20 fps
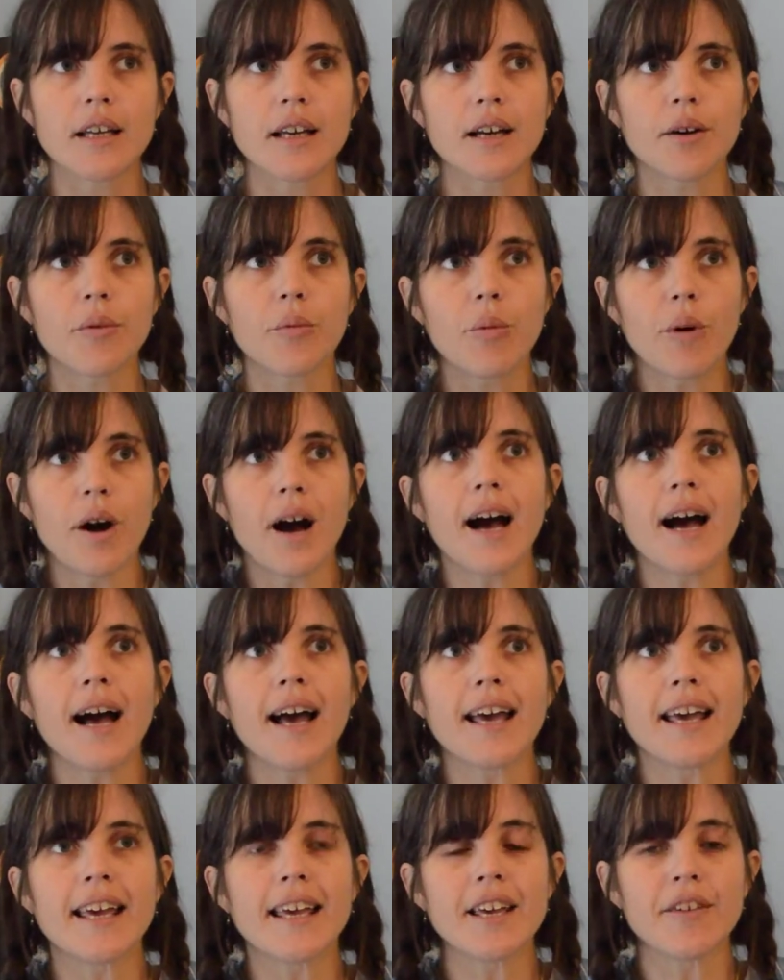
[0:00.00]

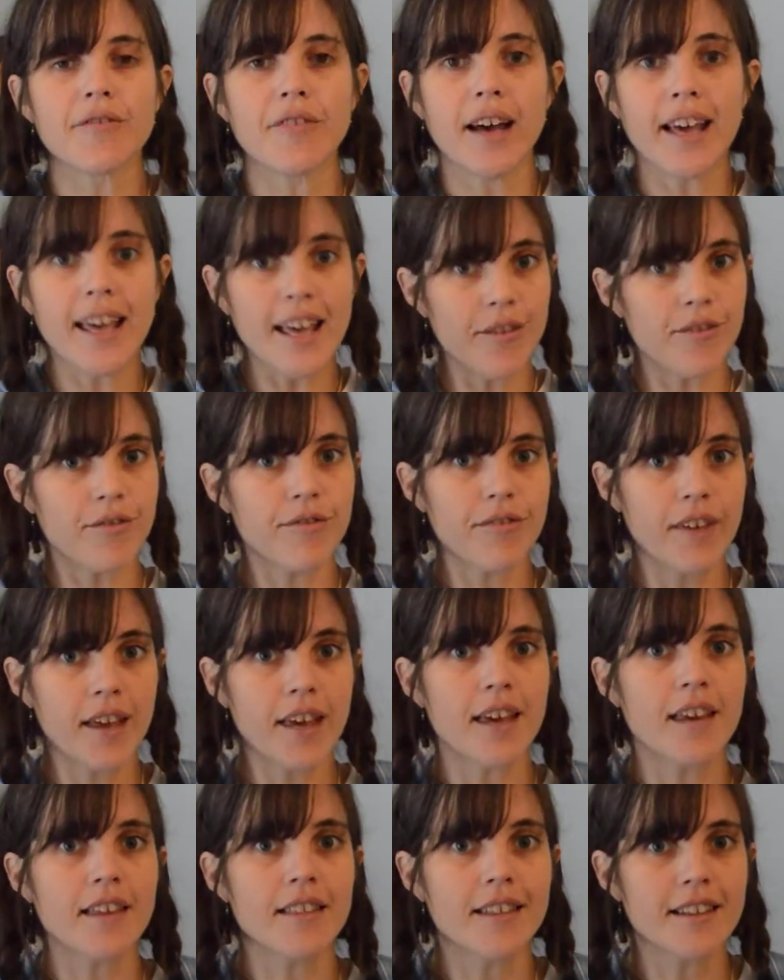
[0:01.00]
why, if I have
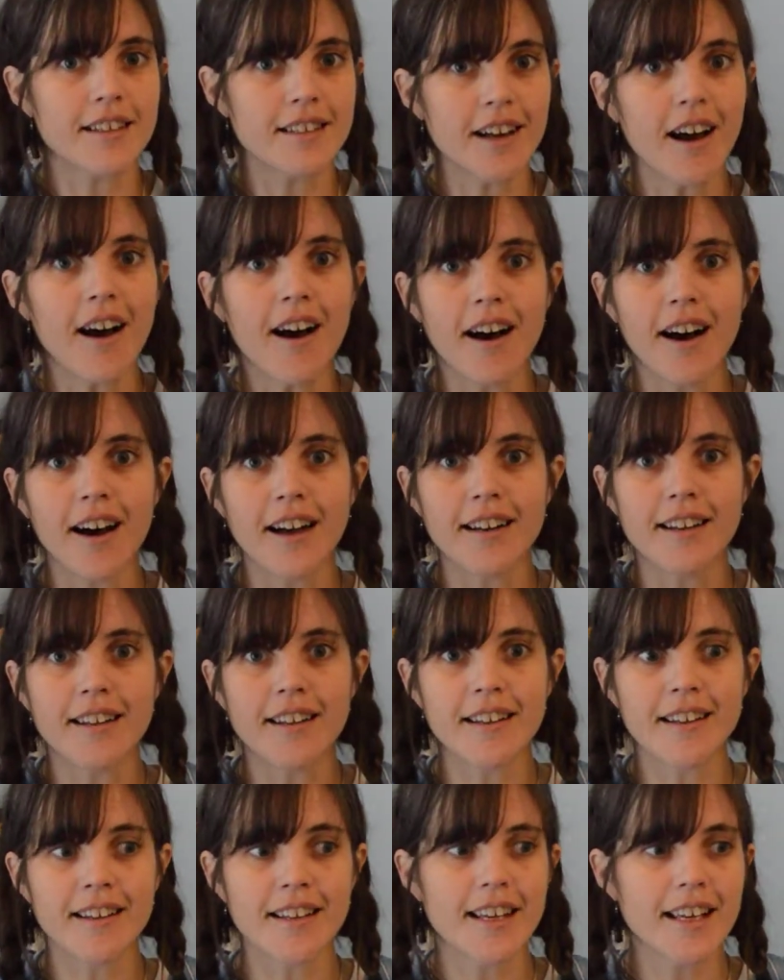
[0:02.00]
faith in God,
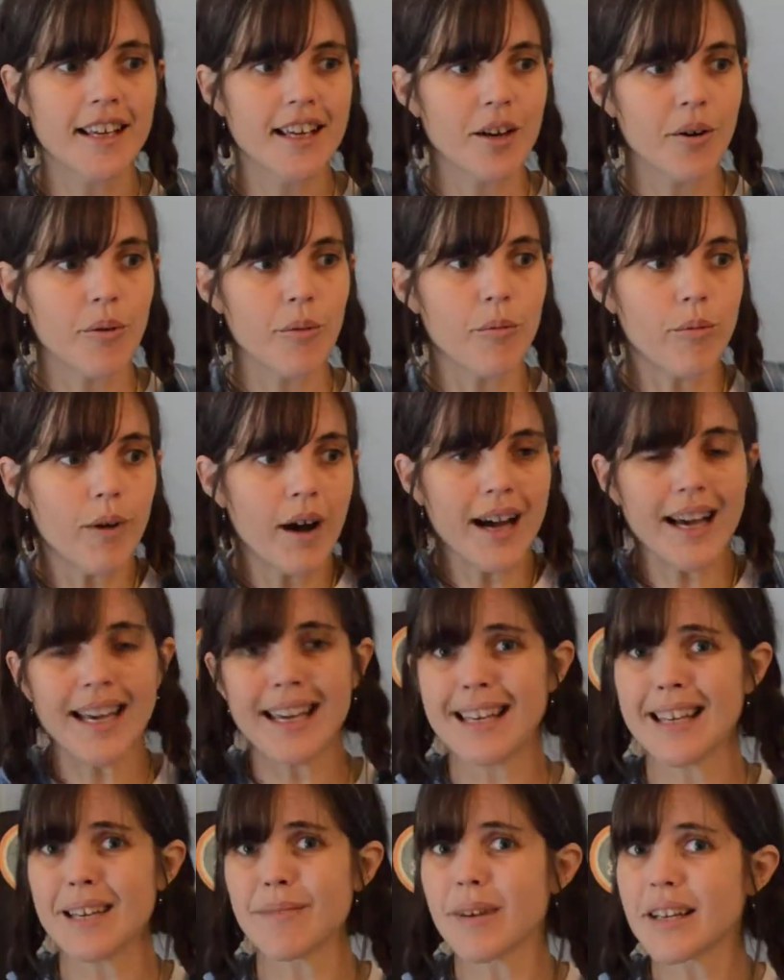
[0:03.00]
why
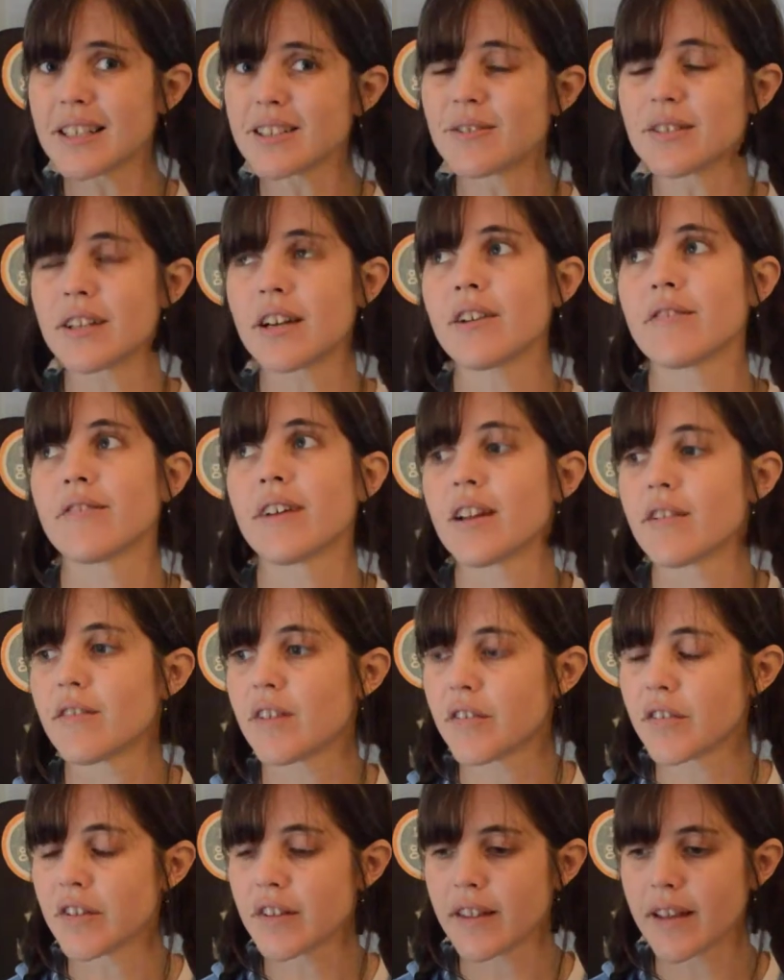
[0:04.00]
am I so terrified of
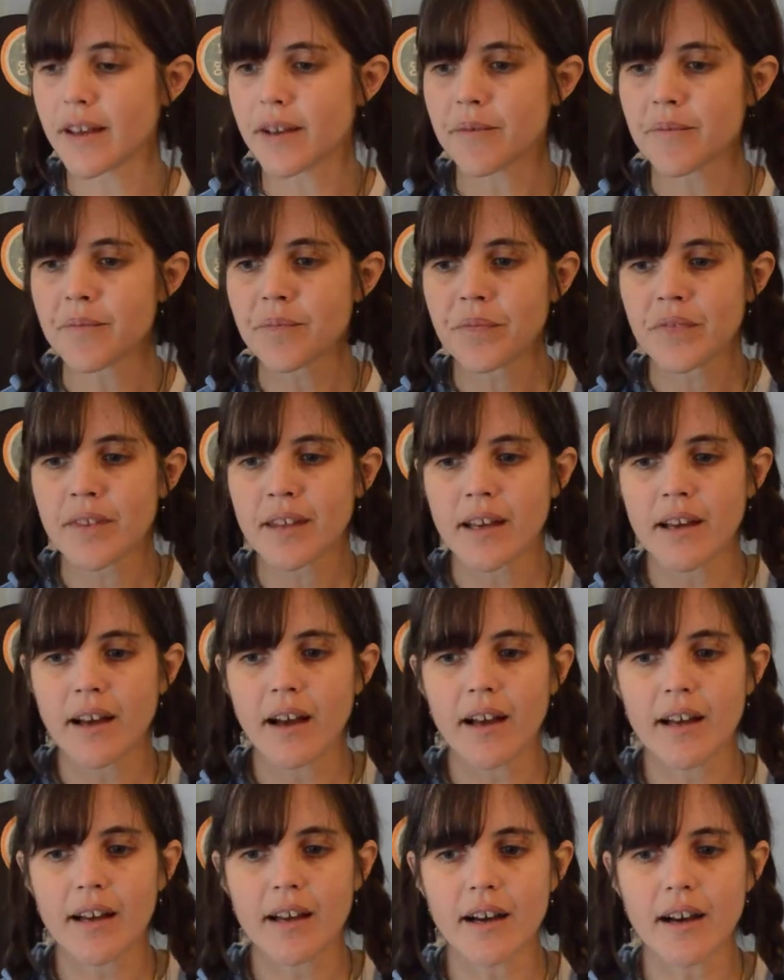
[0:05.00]
everything?
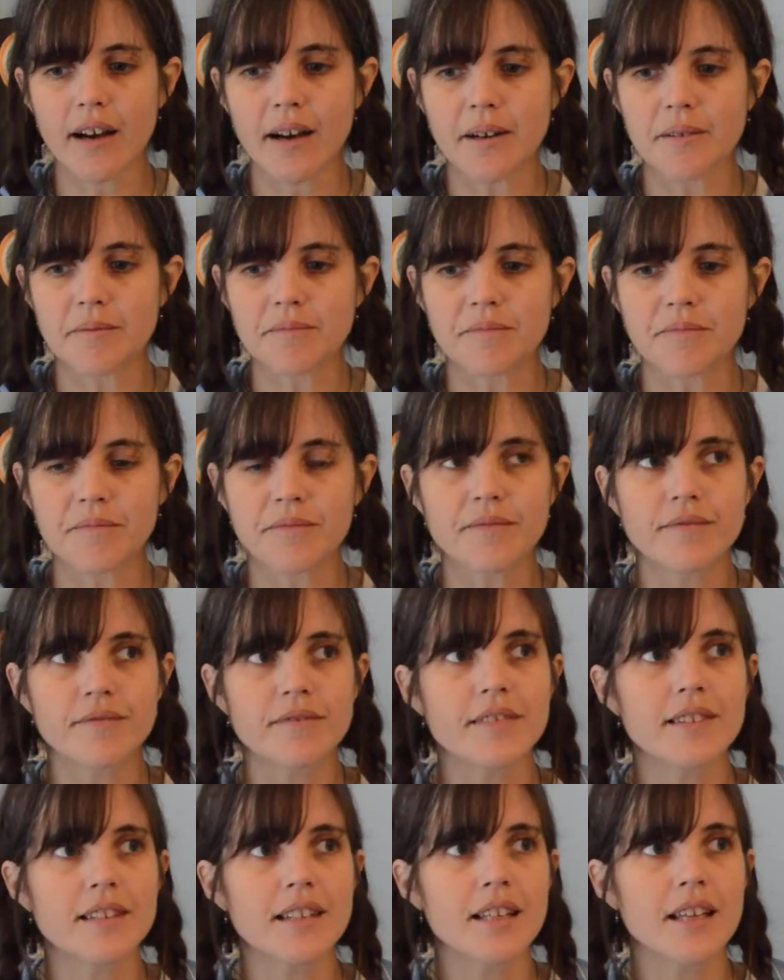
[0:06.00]

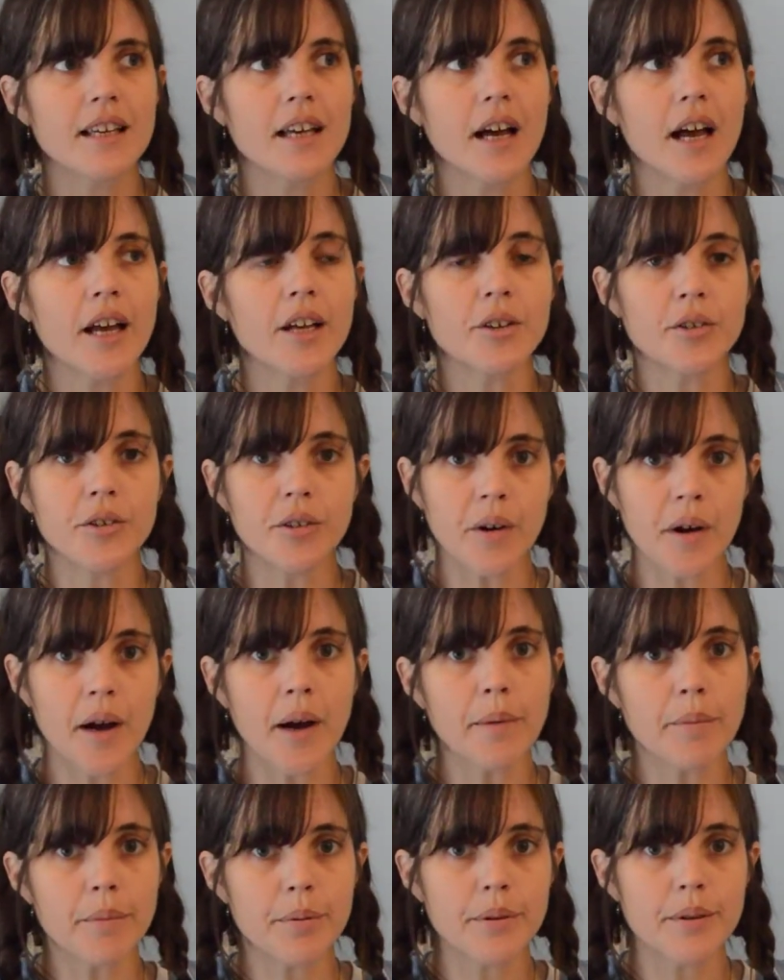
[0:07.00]
I grew
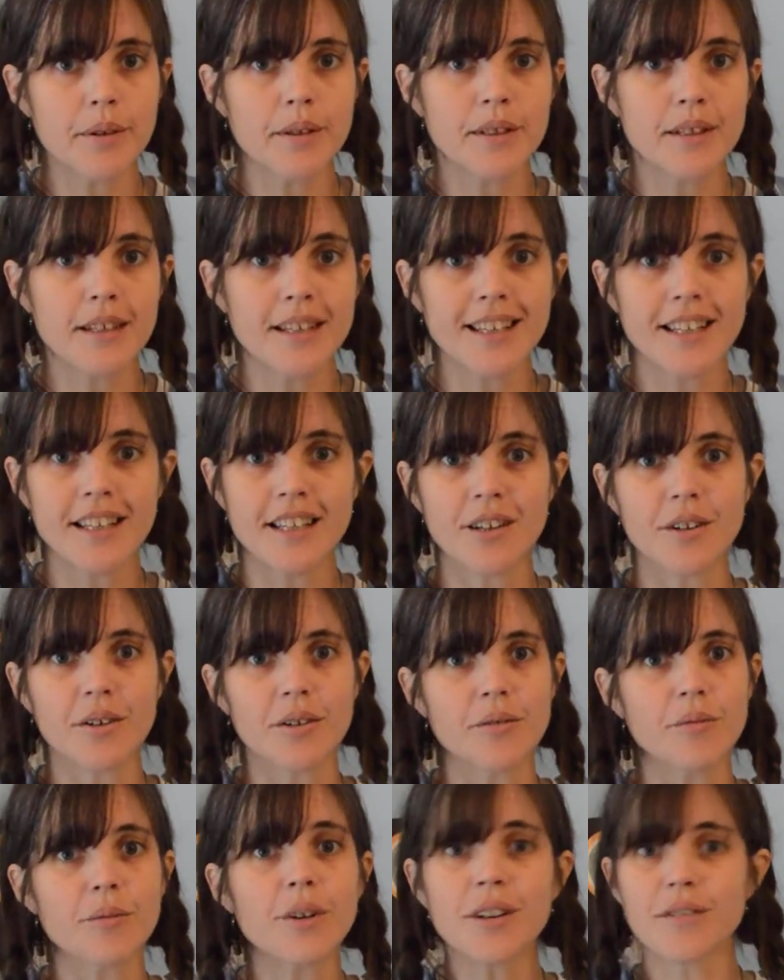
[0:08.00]
up in
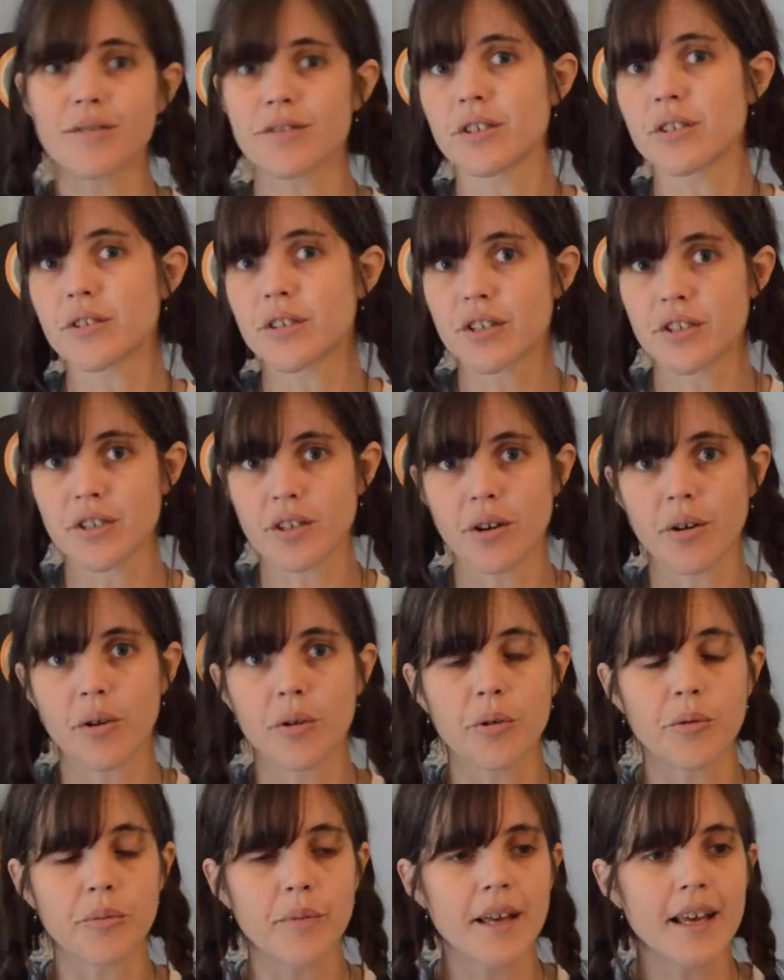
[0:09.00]
a wonderful Christian
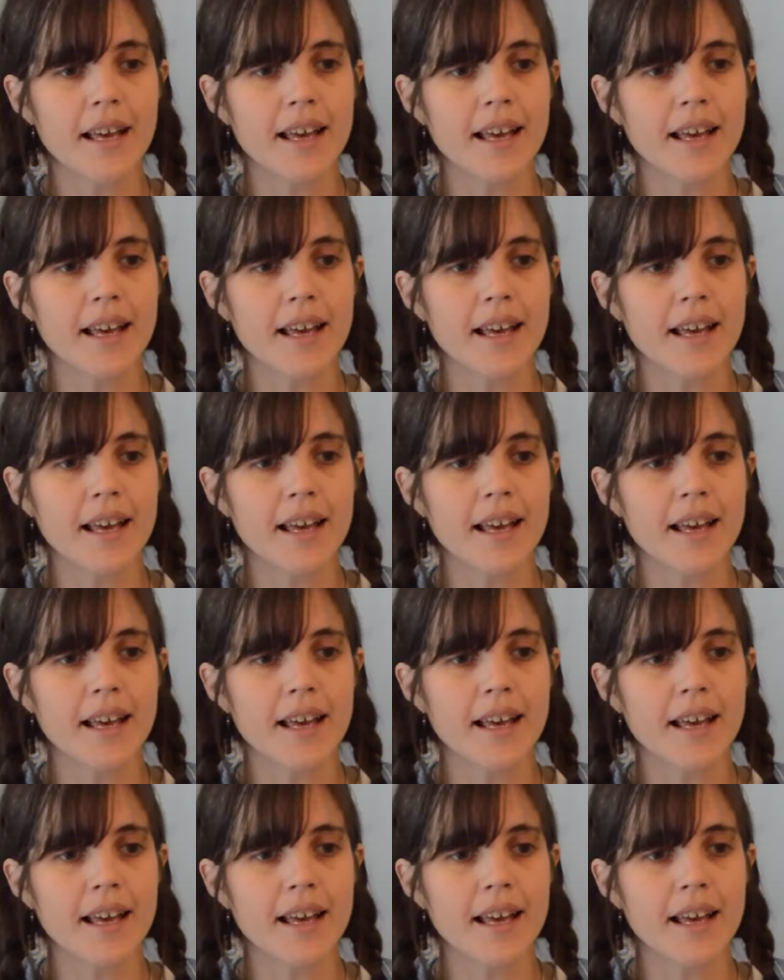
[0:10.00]
home,